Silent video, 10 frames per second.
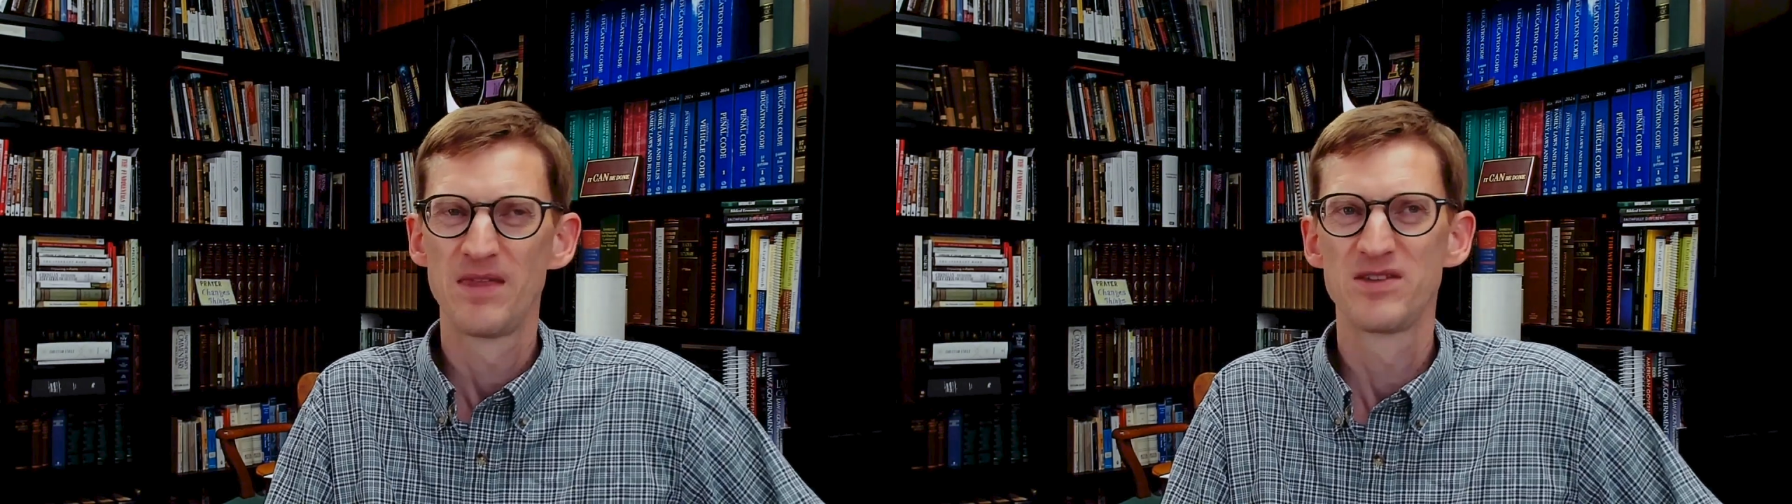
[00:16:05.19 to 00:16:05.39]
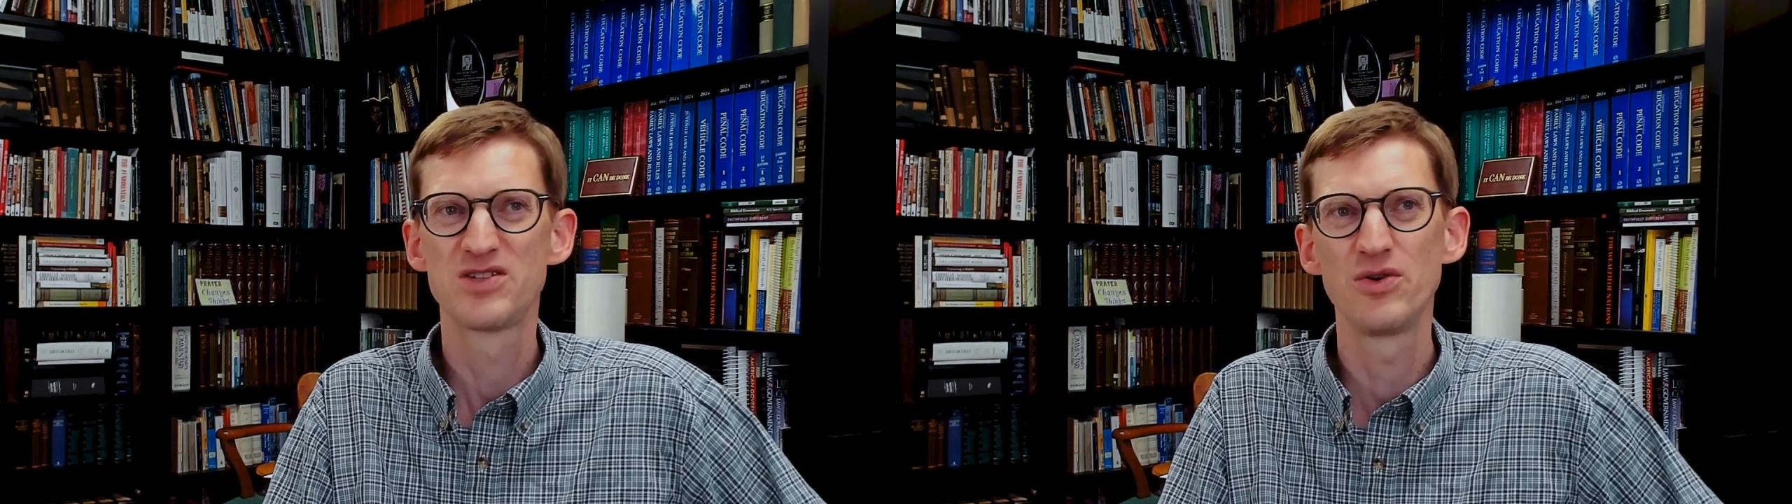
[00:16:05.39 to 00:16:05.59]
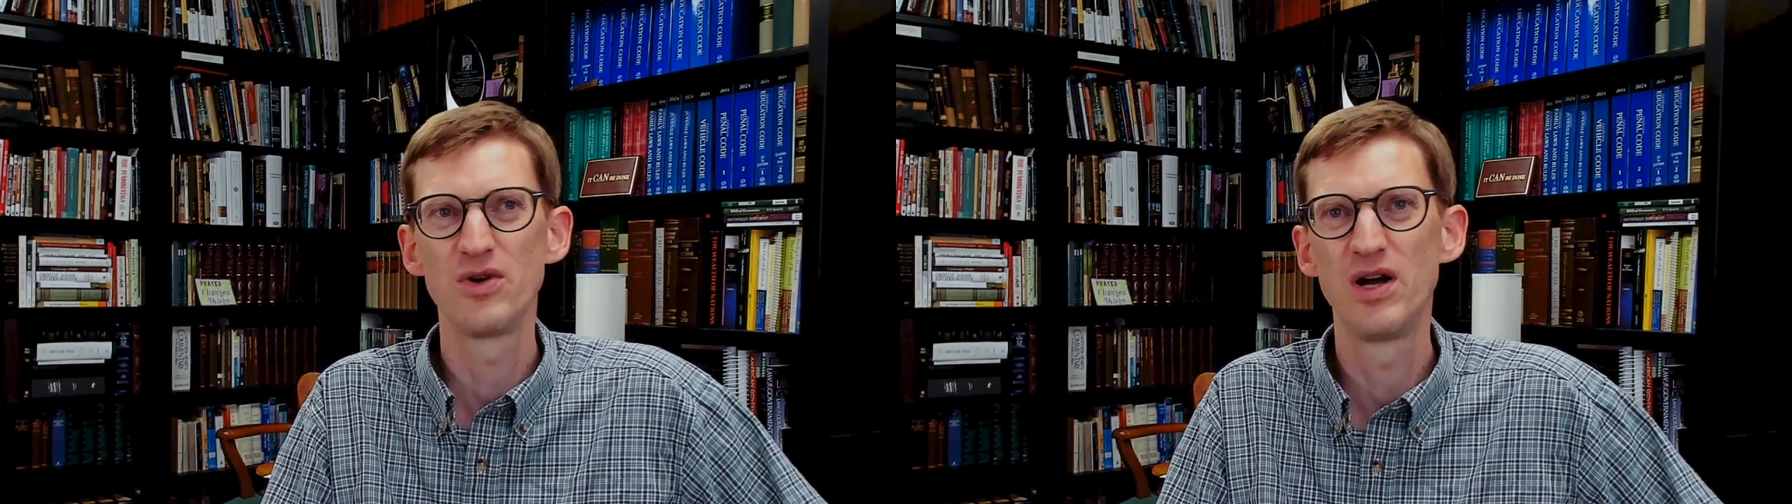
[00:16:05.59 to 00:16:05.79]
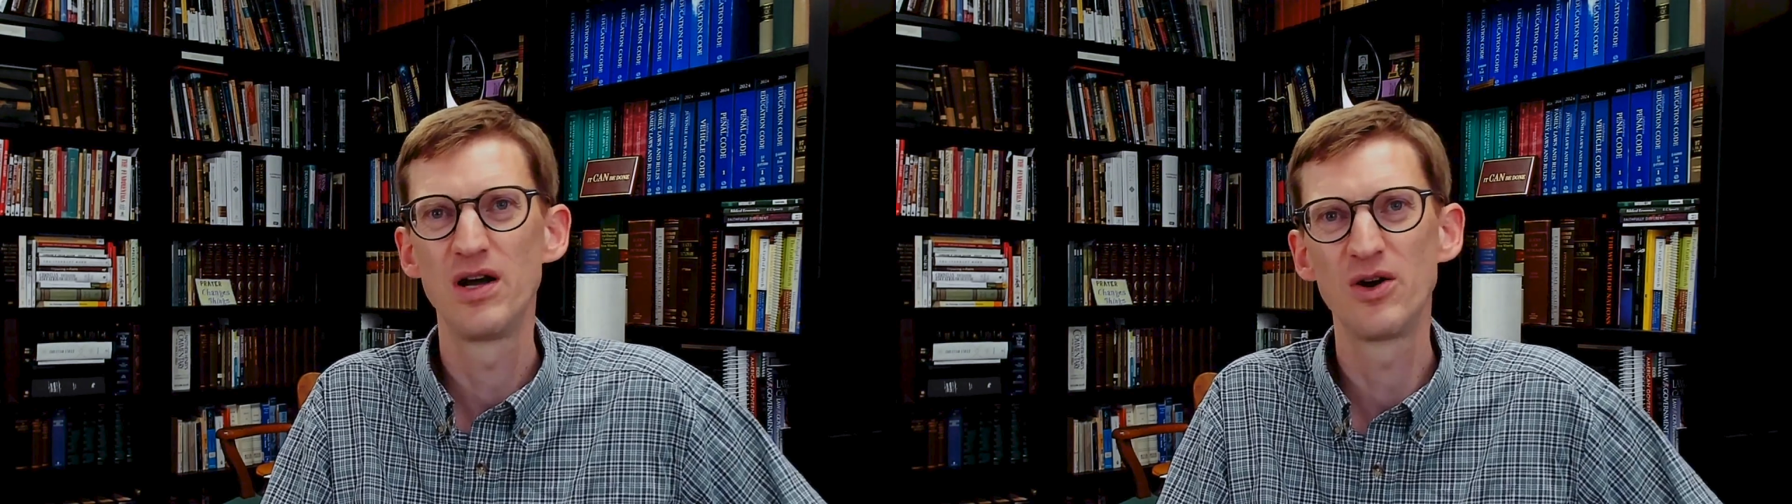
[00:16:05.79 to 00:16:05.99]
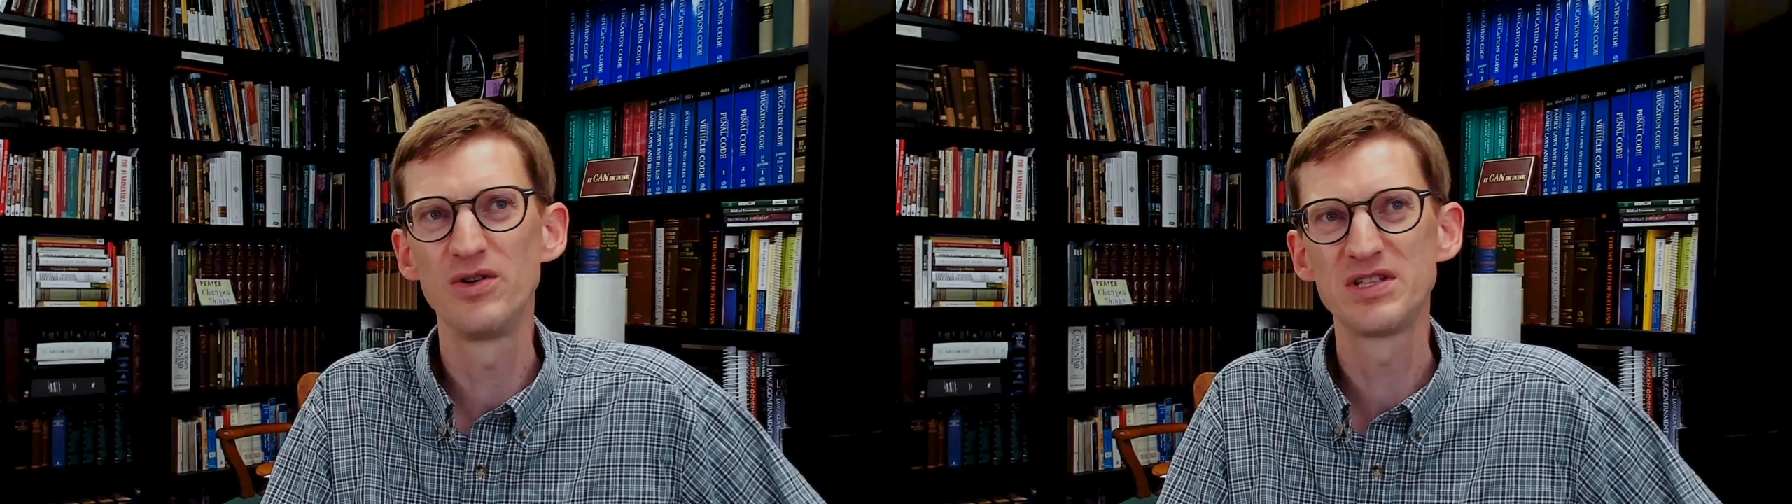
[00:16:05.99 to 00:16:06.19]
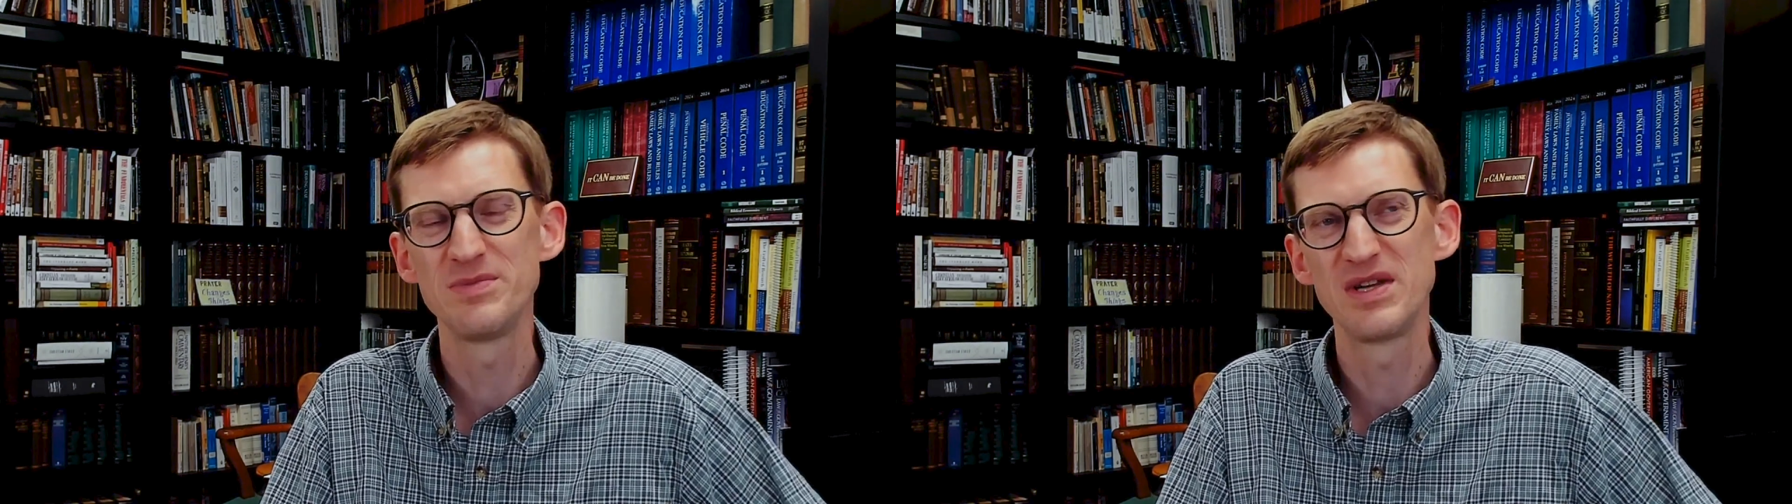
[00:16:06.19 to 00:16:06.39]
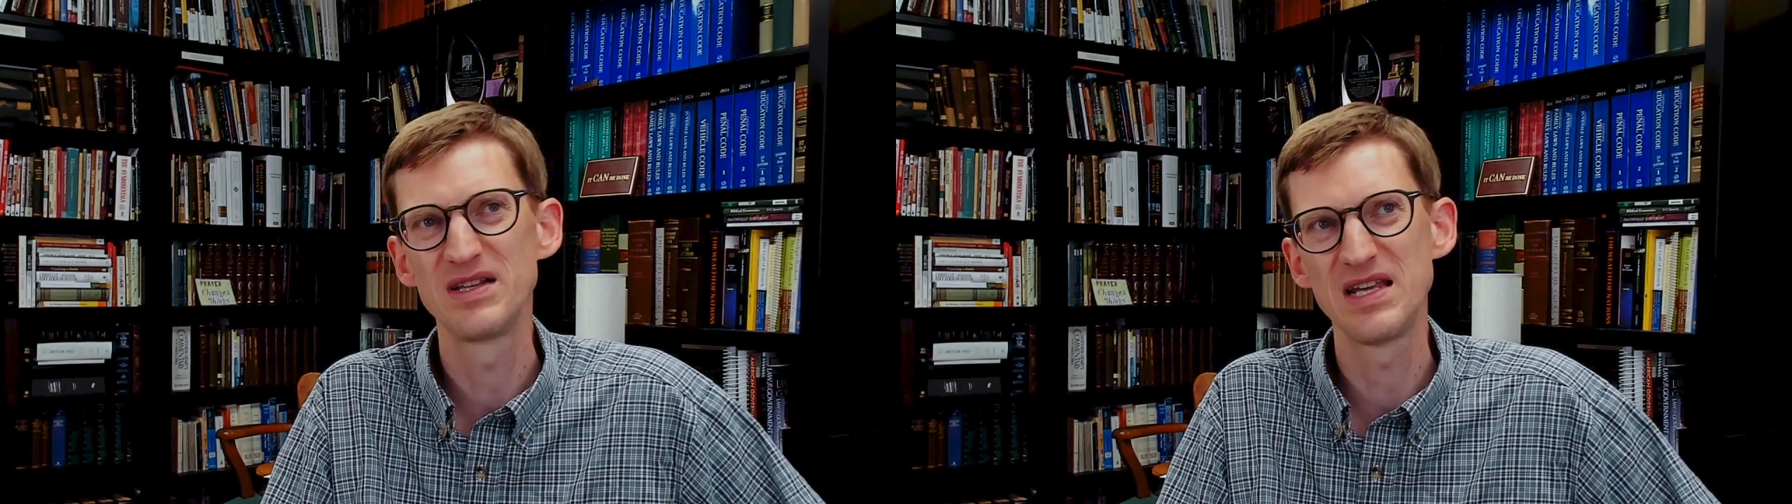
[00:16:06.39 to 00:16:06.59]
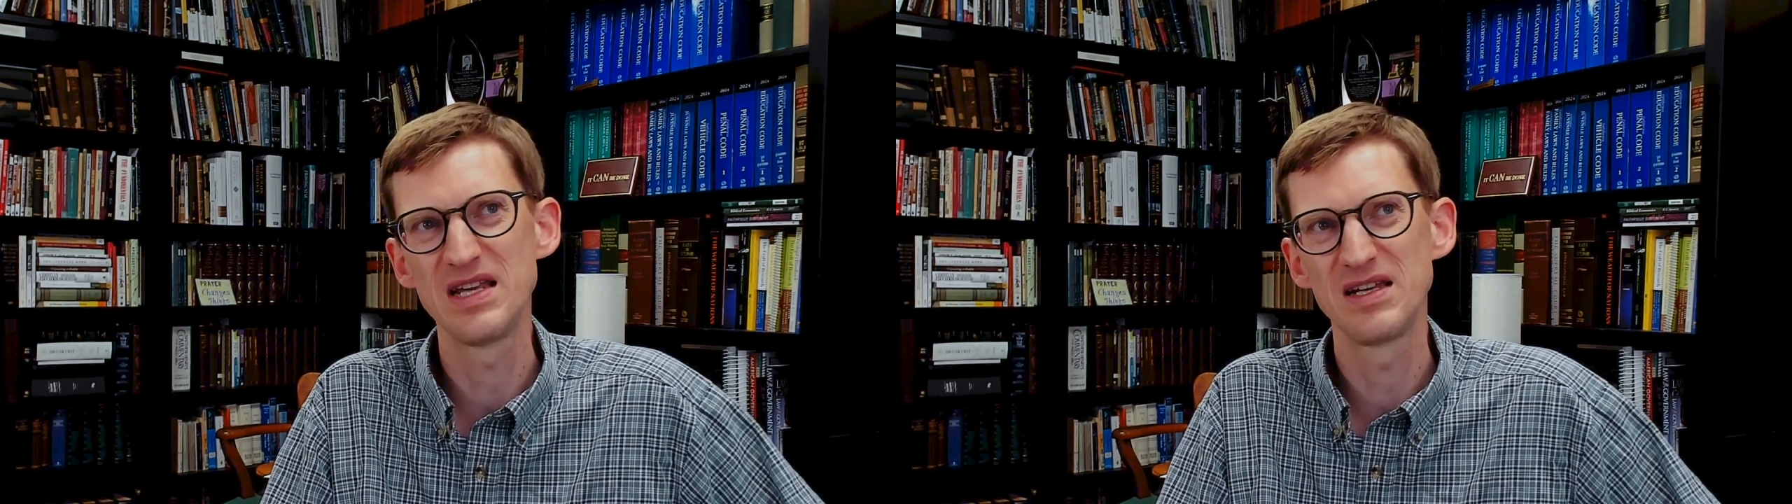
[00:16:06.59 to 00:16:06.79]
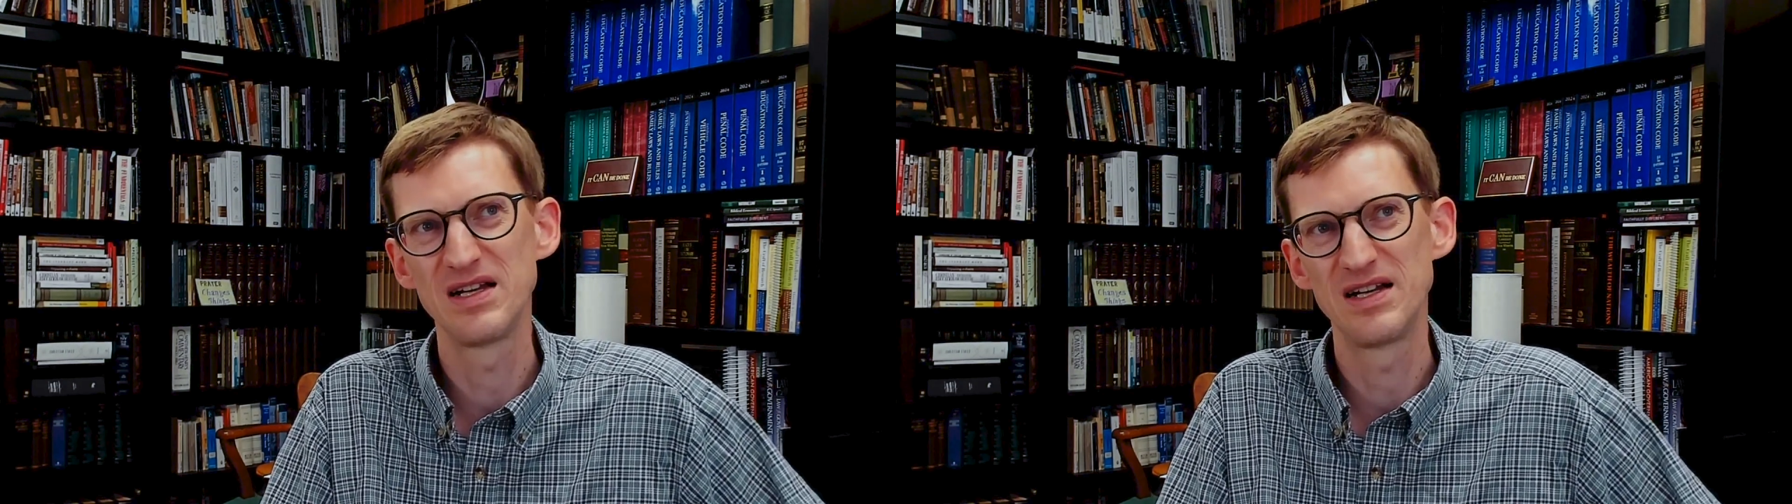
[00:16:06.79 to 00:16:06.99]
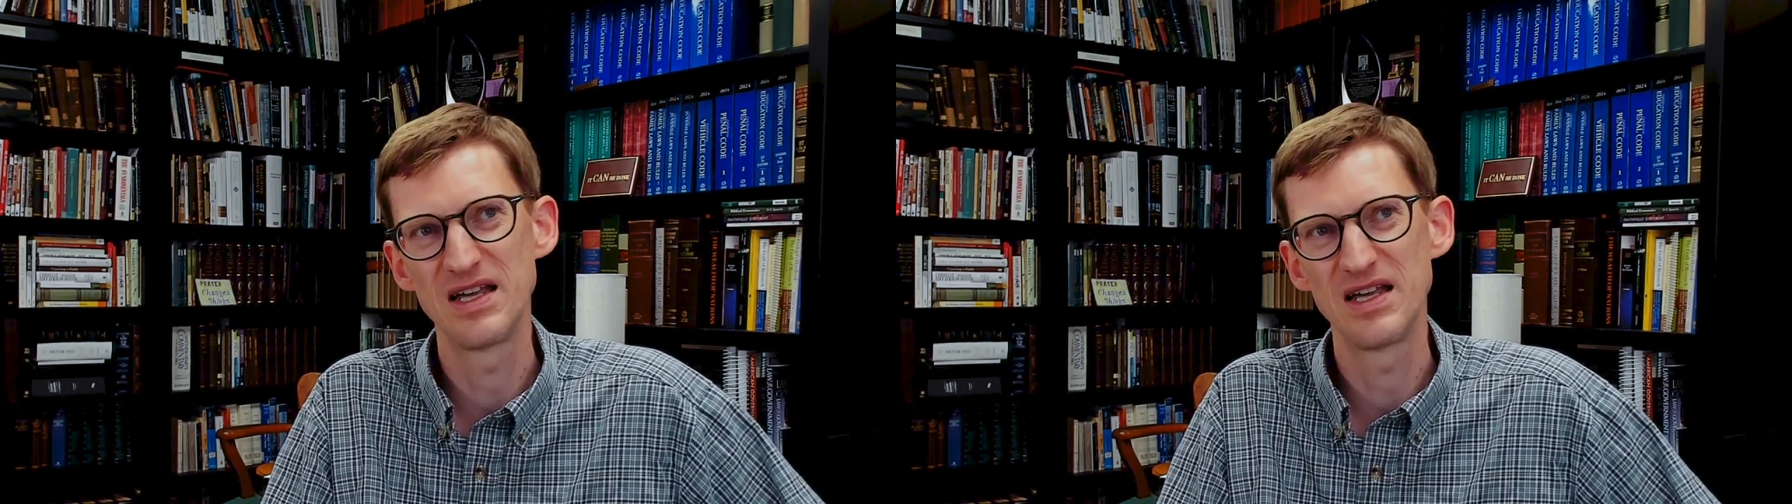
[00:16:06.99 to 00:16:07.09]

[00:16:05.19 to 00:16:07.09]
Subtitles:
so ultimately,